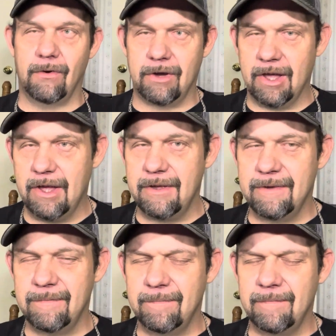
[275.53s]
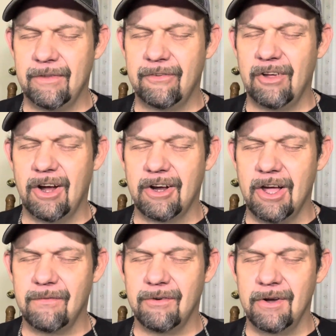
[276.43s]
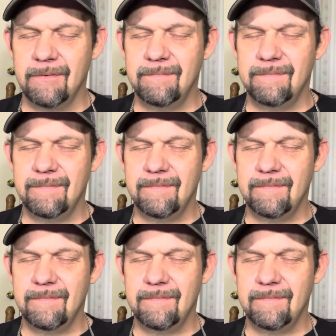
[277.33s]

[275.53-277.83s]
okay? It's where I come from.